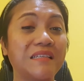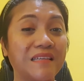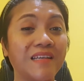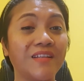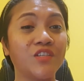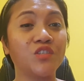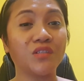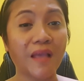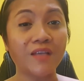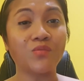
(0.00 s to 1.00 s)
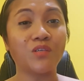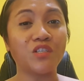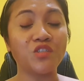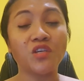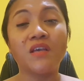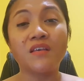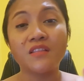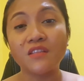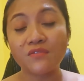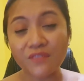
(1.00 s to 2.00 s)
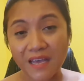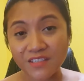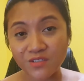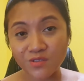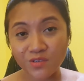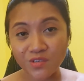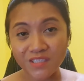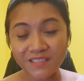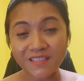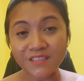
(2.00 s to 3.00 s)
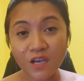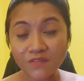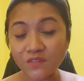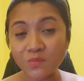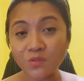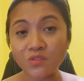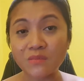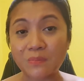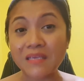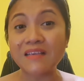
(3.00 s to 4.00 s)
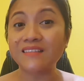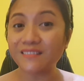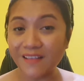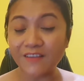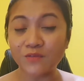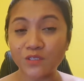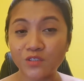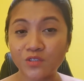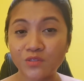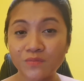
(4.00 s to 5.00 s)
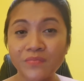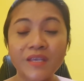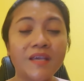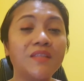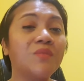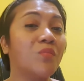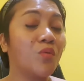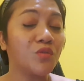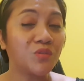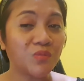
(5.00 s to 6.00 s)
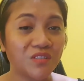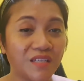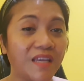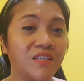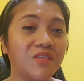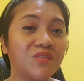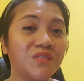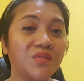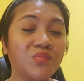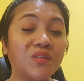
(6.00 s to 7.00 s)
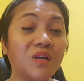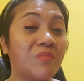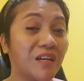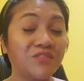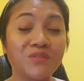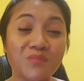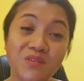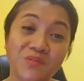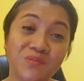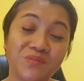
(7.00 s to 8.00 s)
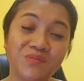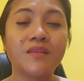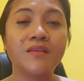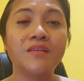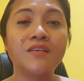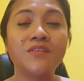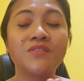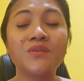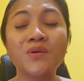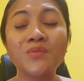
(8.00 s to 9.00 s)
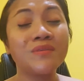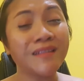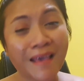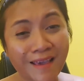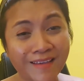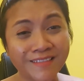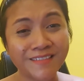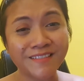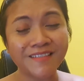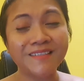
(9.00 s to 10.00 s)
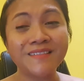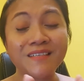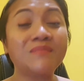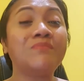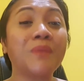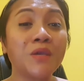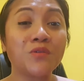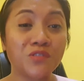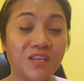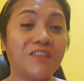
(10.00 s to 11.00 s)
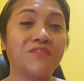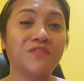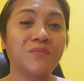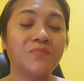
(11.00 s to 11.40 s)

the English language, the faster you can get comfortable speaking the language, and the more spontaneous it will come out from you. So relax and be yourself.